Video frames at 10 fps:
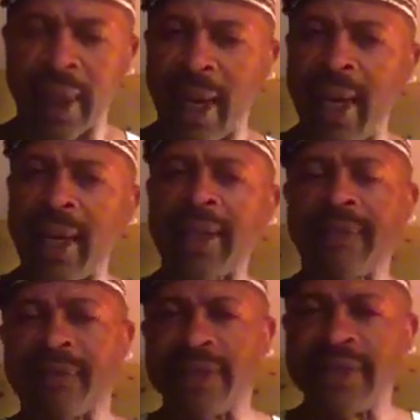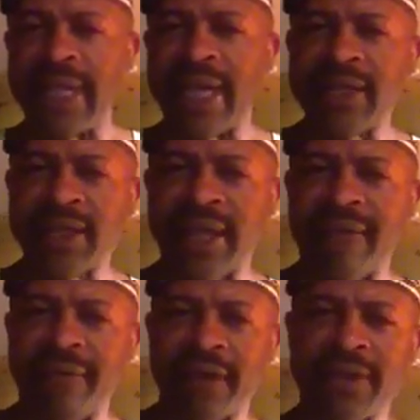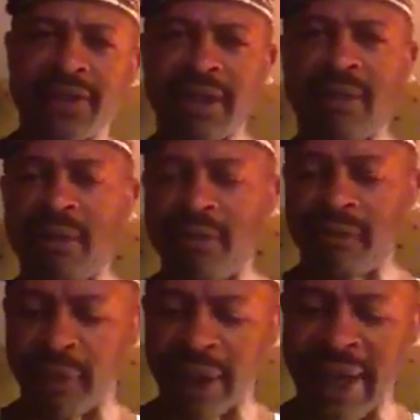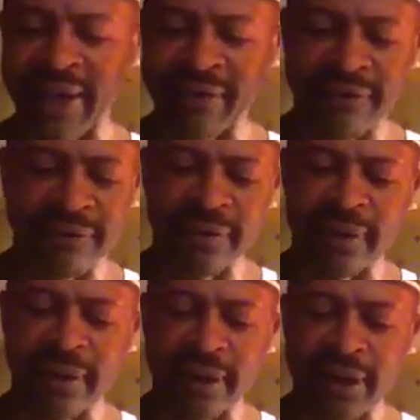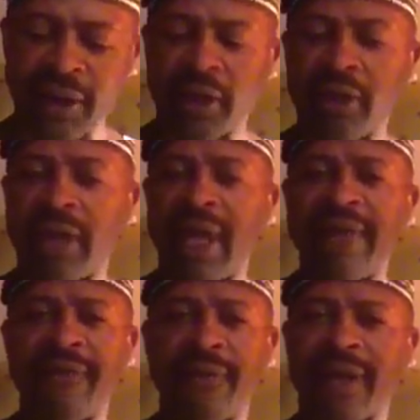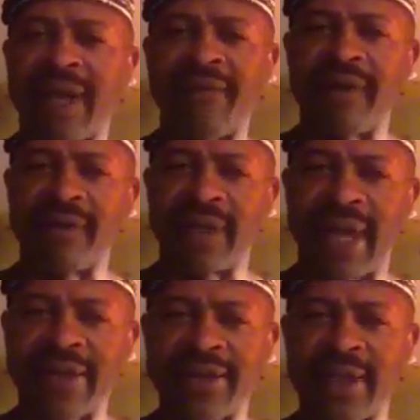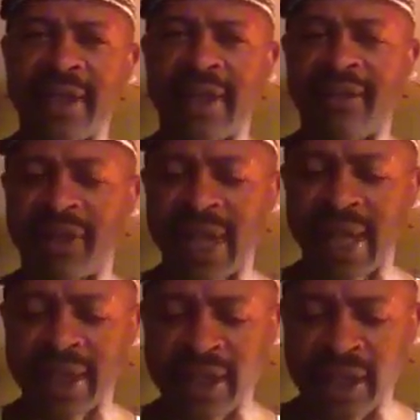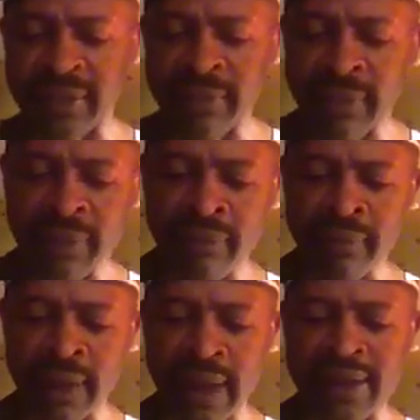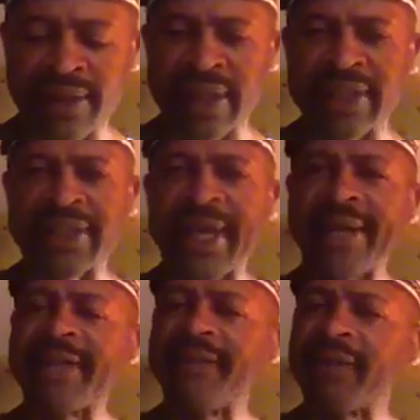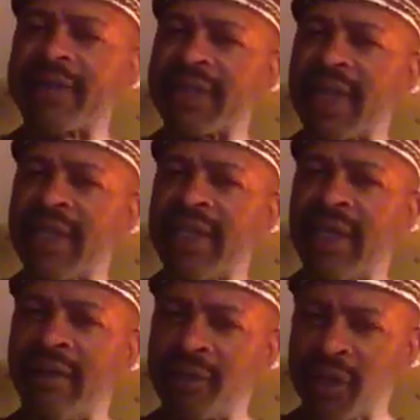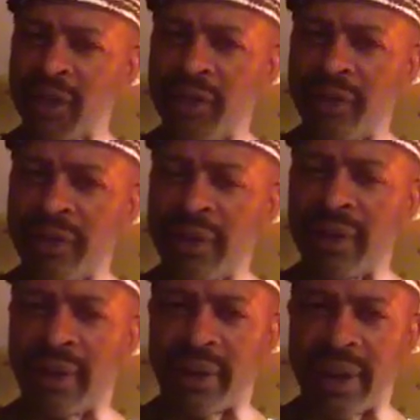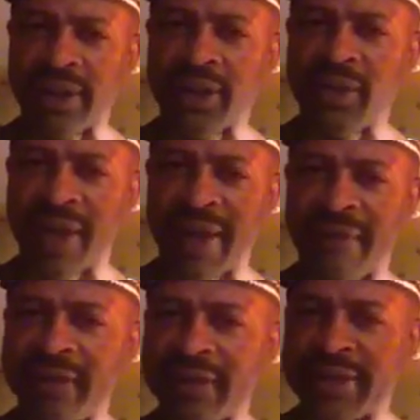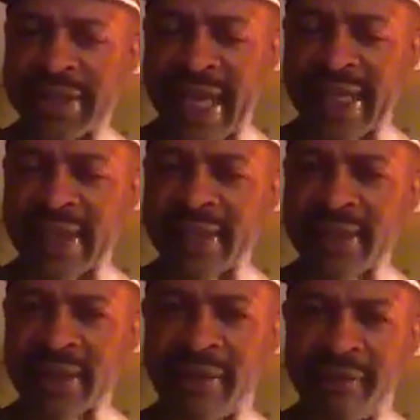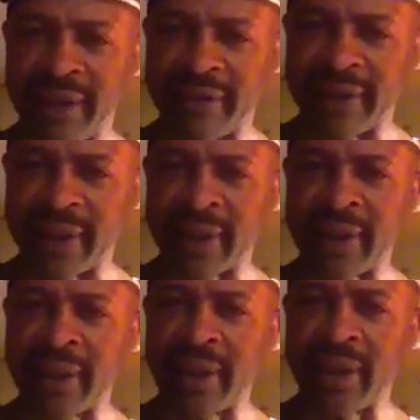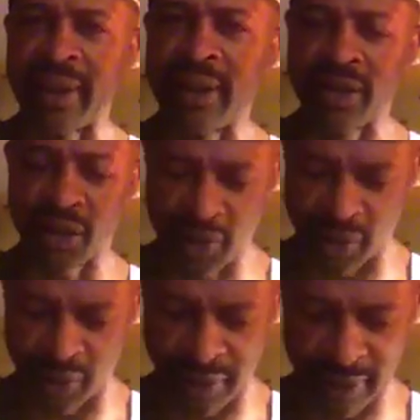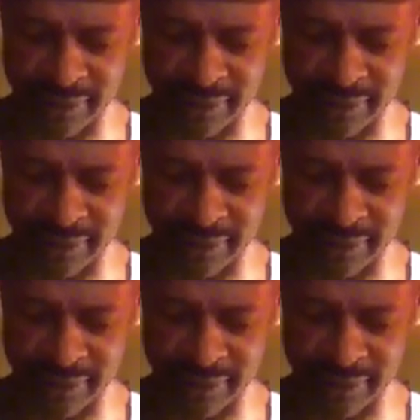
Ankh is the ancient African symbol for life, eternal life, or life everlasting, and theology is the scientific study of truth. Thus, you have the science of living truth.